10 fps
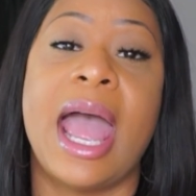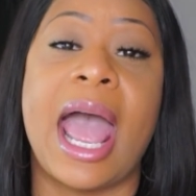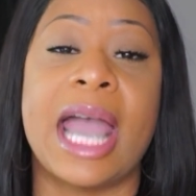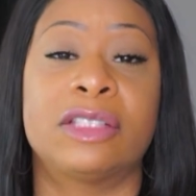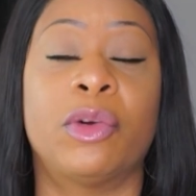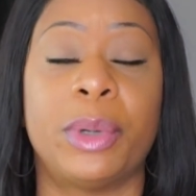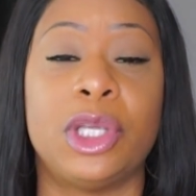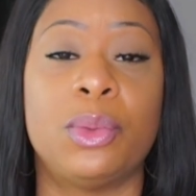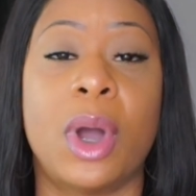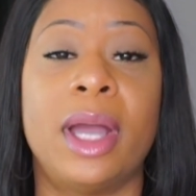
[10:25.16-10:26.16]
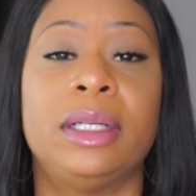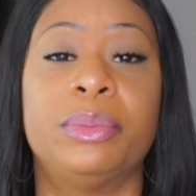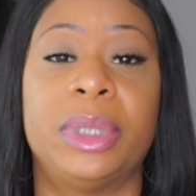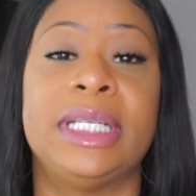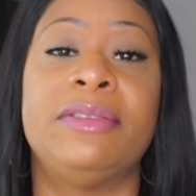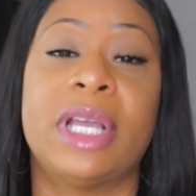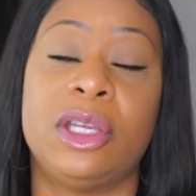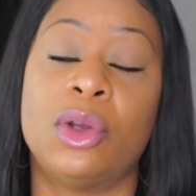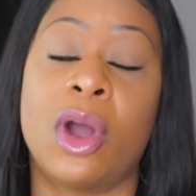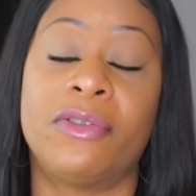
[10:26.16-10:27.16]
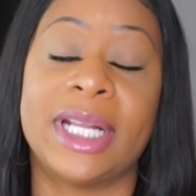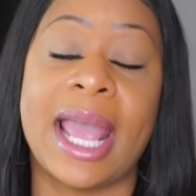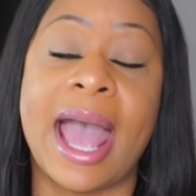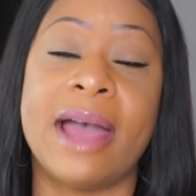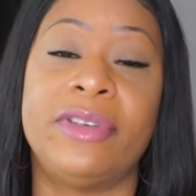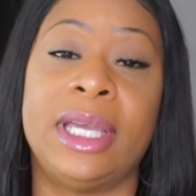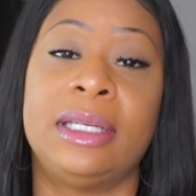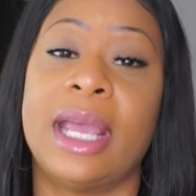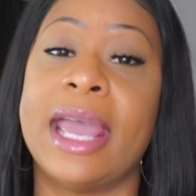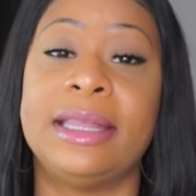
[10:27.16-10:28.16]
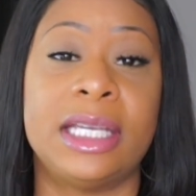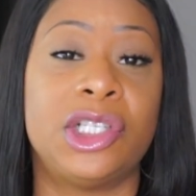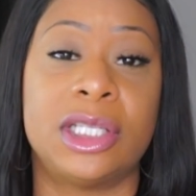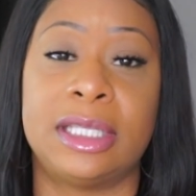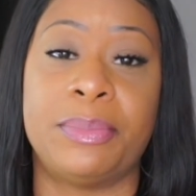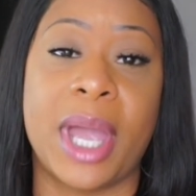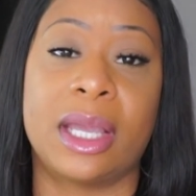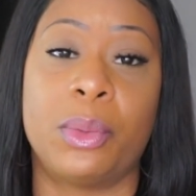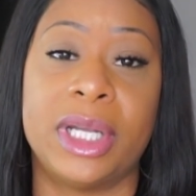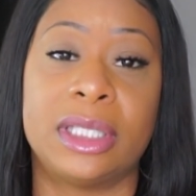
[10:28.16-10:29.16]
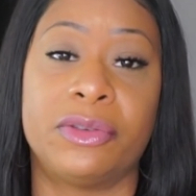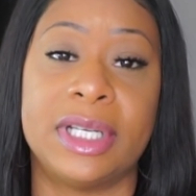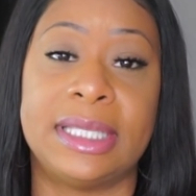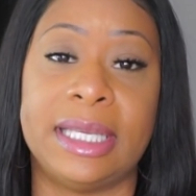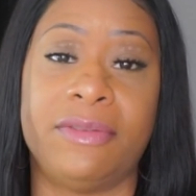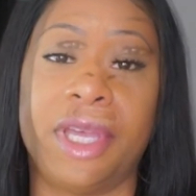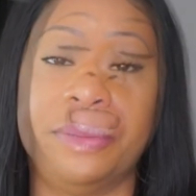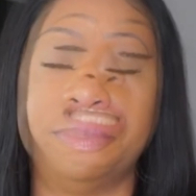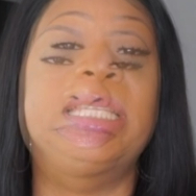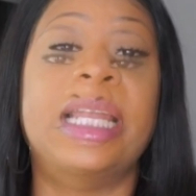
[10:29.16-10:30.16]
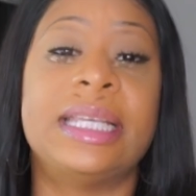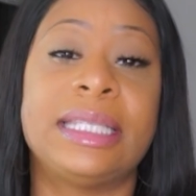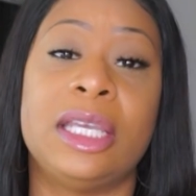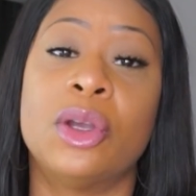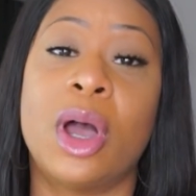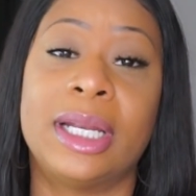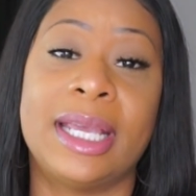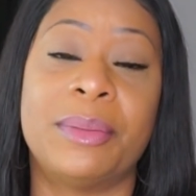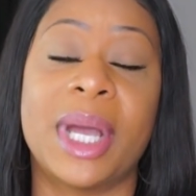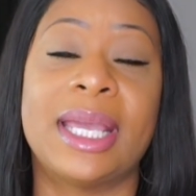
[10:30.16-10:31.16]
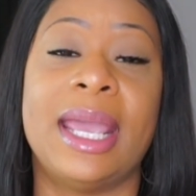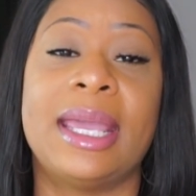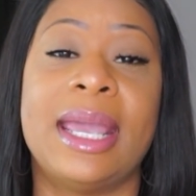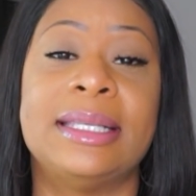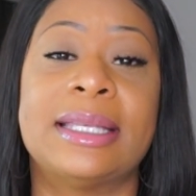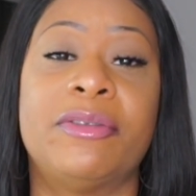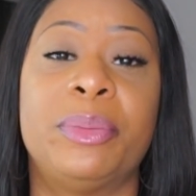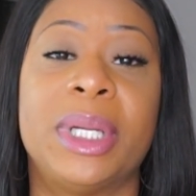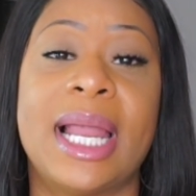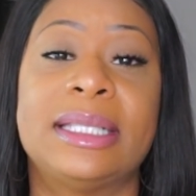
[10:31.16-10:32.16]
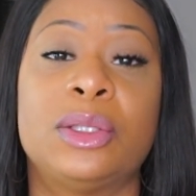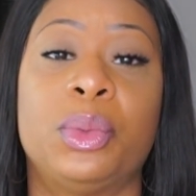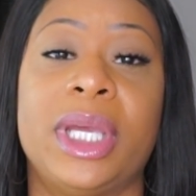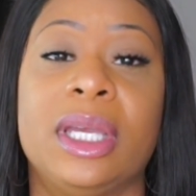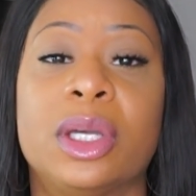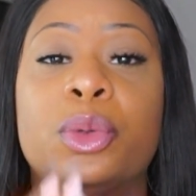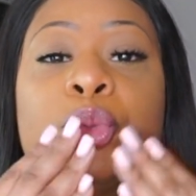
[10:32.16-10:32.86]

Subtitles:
Ask for what you want, believe that you already have it, and then just sit back and wait to receive it. Until I see you all again, my KKs, have a blessed week.